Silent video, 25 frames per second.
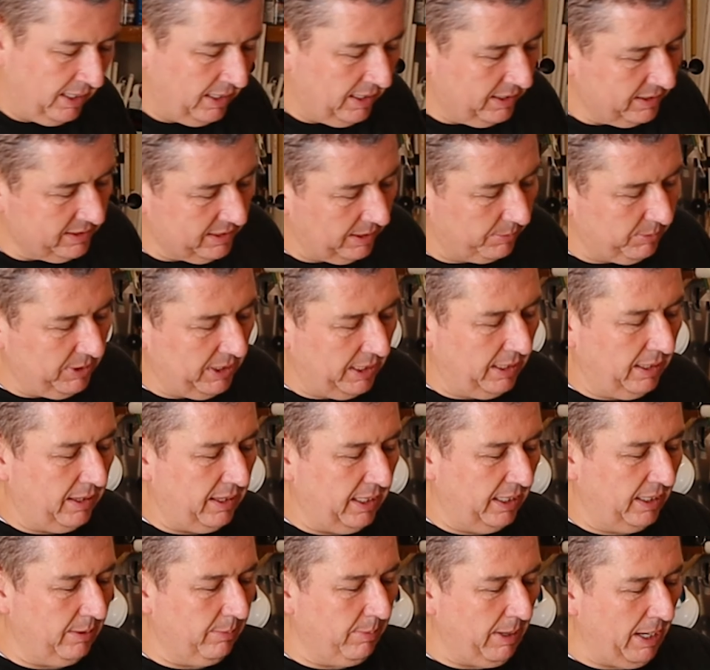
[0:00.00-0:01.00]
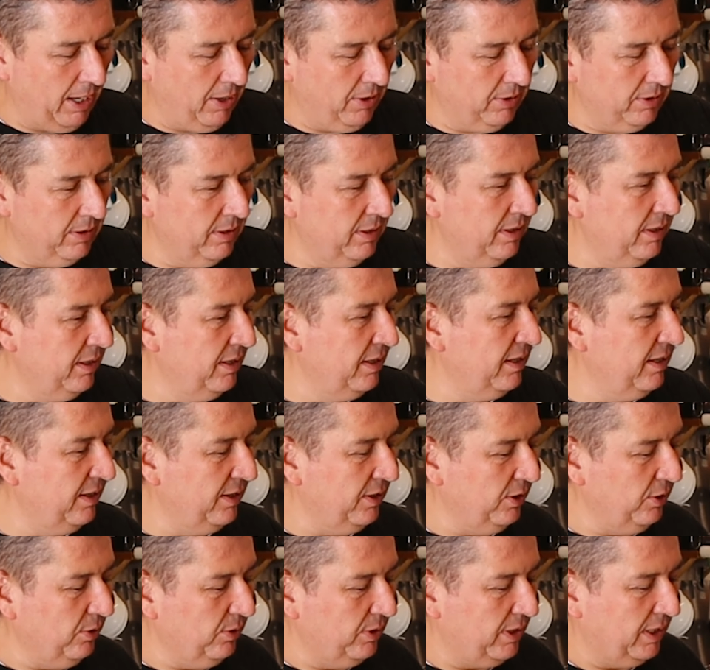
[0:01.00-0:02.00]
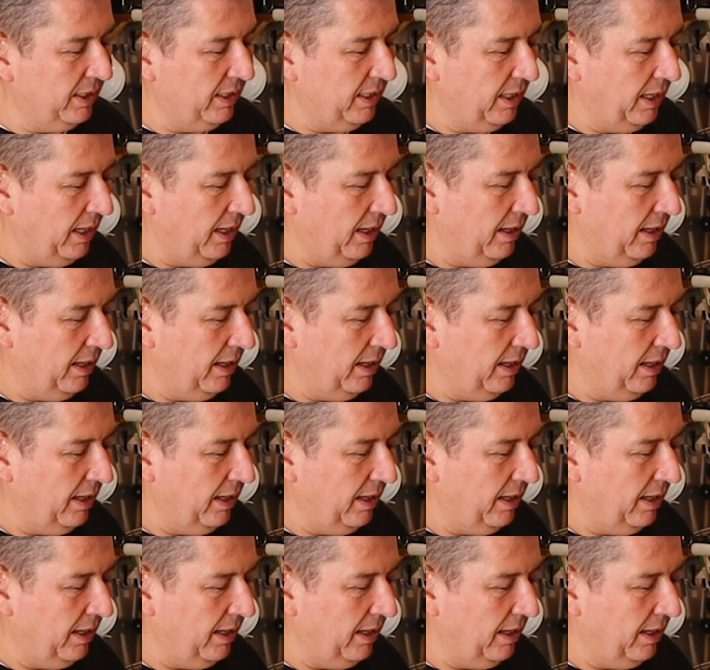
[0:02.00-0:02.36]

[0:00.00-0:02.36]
something to think about. You could